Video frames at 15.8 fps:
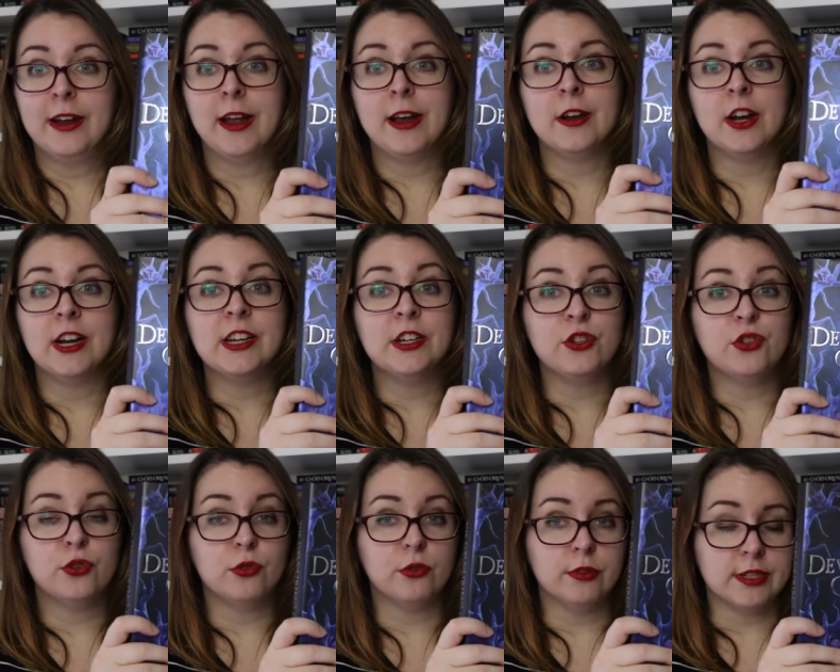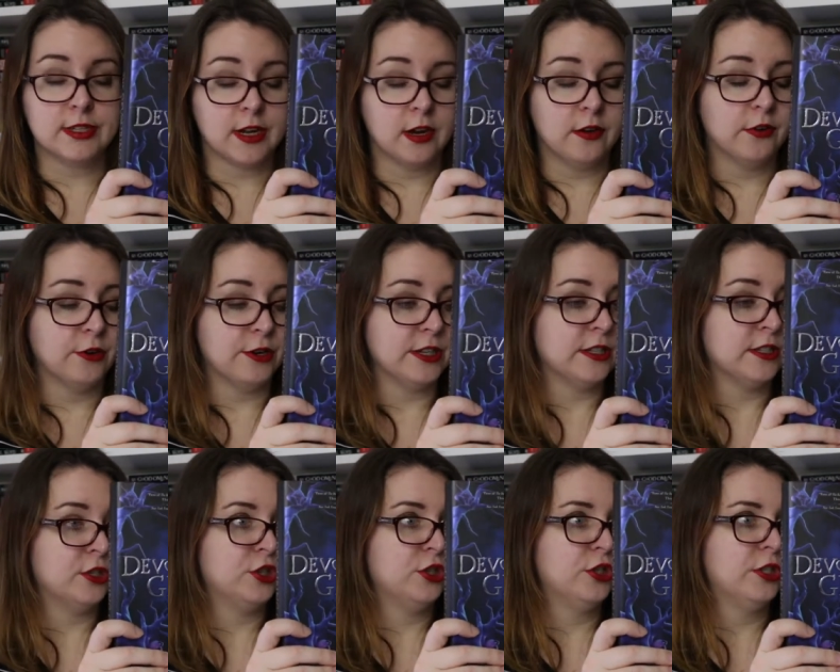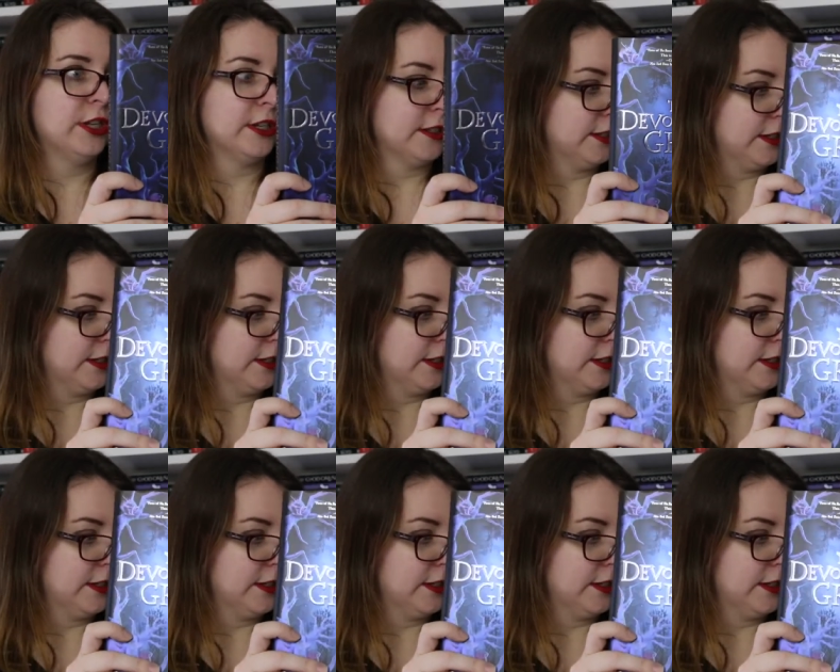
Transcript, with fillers: and I adore this cover. It is just